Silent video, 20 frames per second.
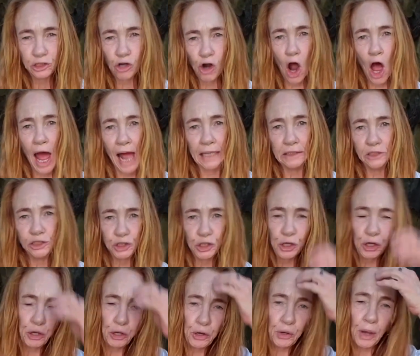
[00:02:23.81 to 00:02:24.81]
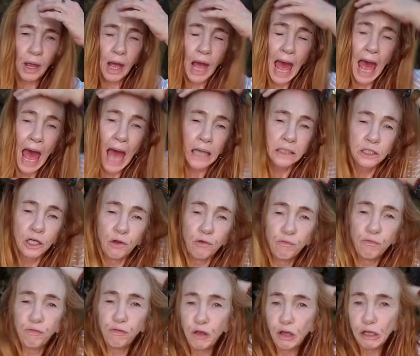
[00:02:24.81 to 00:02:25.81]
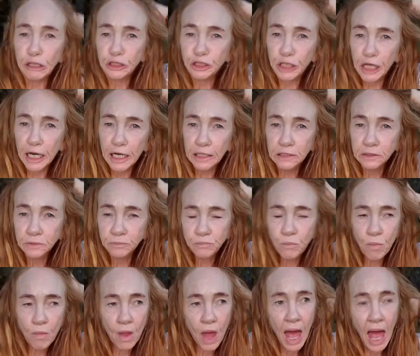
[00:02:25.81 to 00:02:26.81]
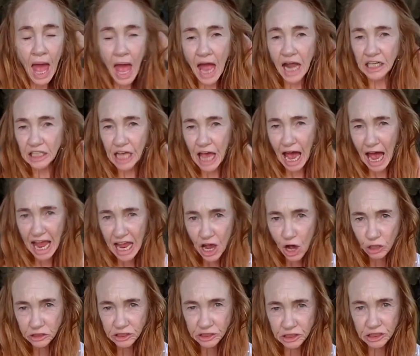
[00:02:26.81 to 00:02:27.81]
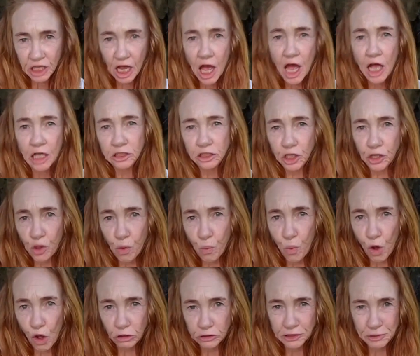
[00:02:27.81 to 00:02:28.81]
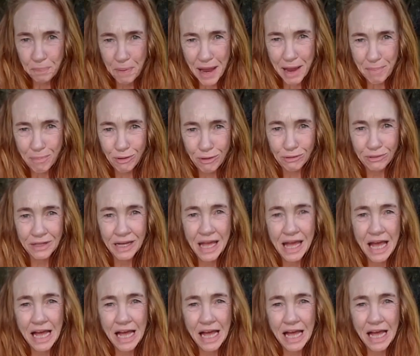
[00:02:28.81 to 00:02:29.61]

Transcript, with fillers: trying to add confusion and chaos to the world's people.